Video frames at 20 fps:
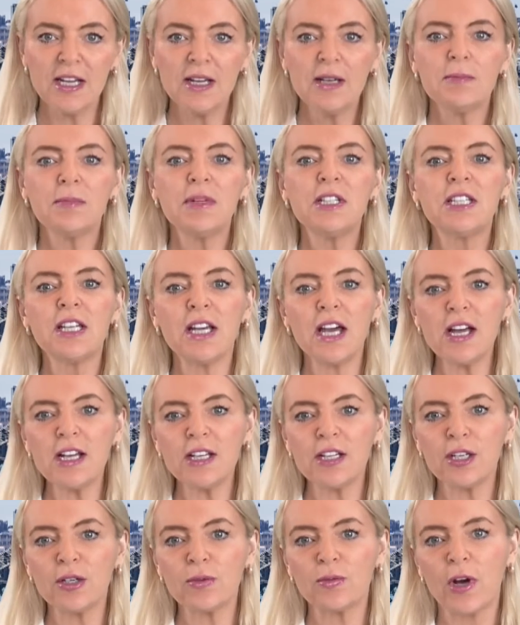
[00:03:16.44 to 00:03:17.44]

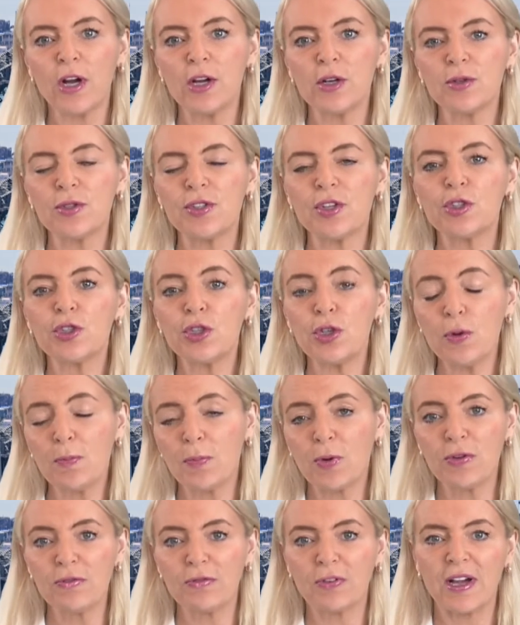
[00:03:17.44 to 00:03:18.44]
Moderna rose
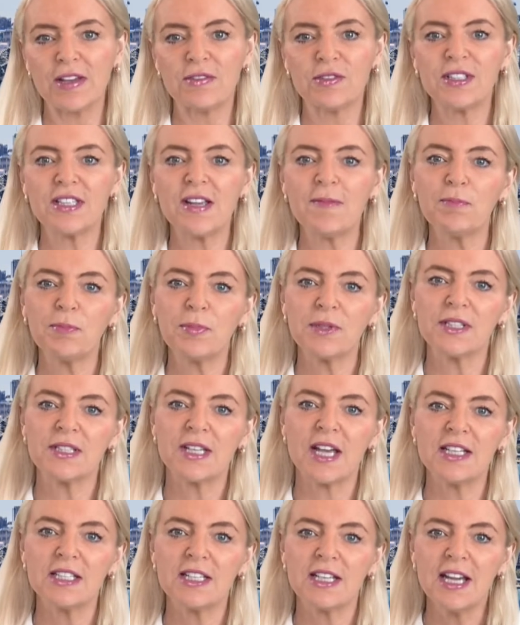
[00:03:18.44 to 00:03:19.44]

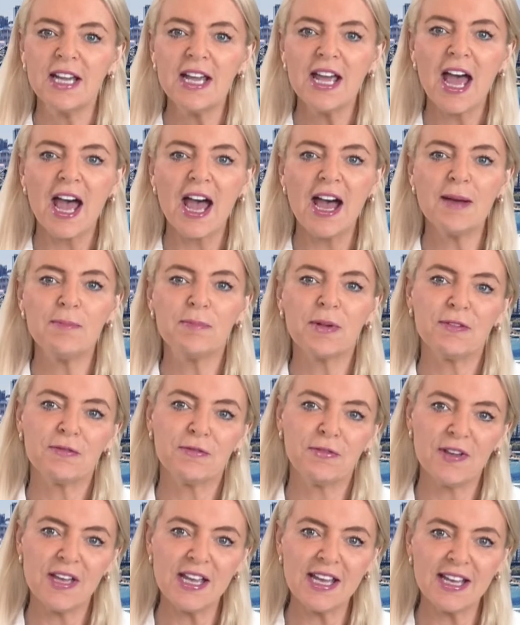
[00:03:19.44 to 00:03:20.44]
2.57%,
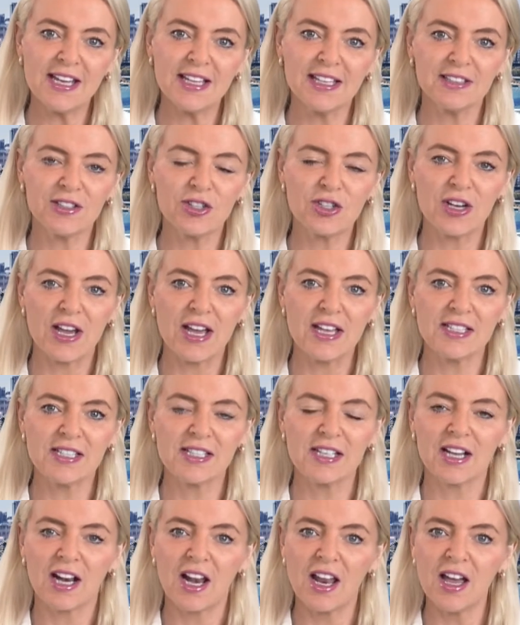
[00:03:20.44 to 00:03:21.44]
AbbVie Inc. shares
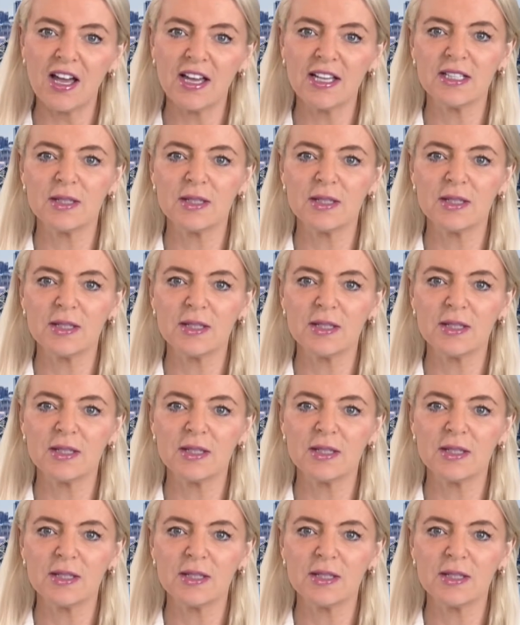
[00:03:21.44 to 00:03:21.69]
declined